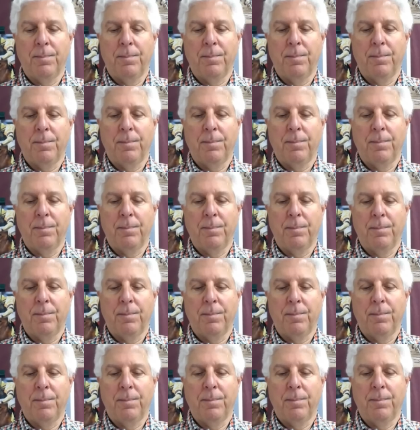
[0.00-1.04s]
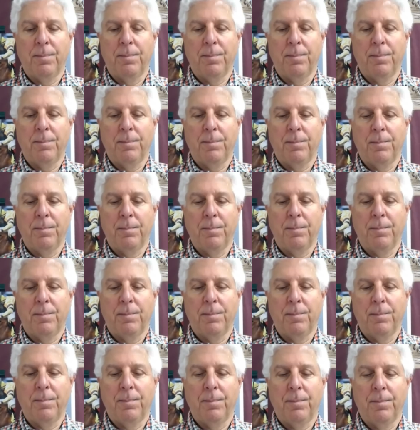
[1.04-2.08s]

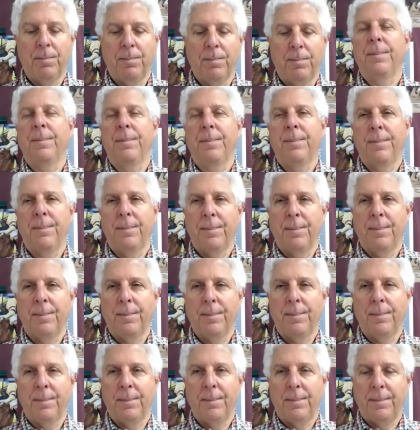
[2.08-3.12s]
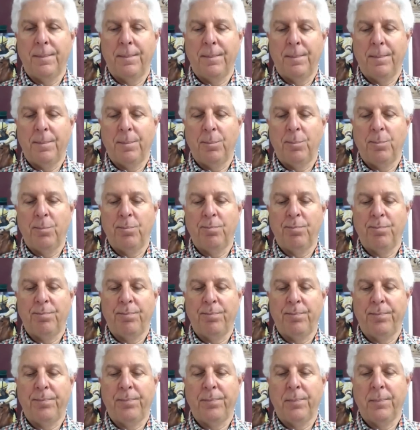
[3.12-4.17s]

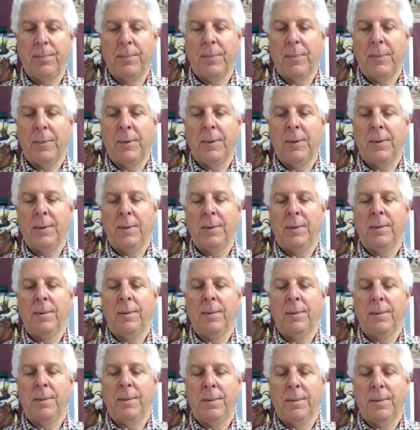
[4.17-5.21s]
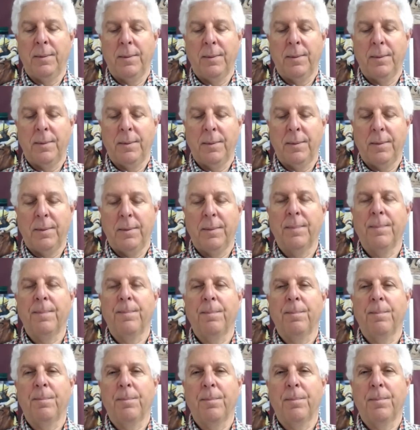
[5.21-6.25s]

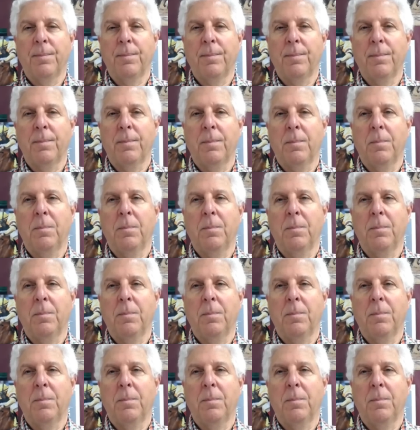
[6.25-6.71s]
(not speaking)